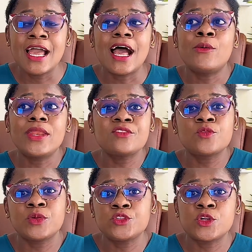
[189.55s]
I wanted
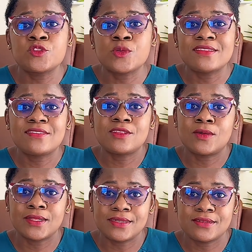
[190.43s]
to withdraw
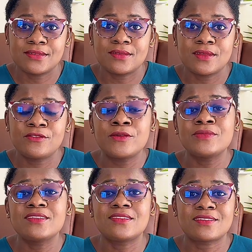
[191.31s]
$20 from
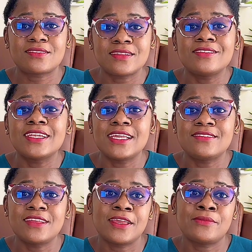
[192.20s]
this certain
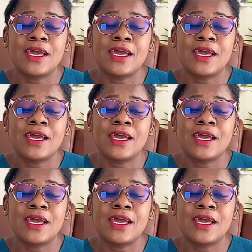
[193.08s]
ATM,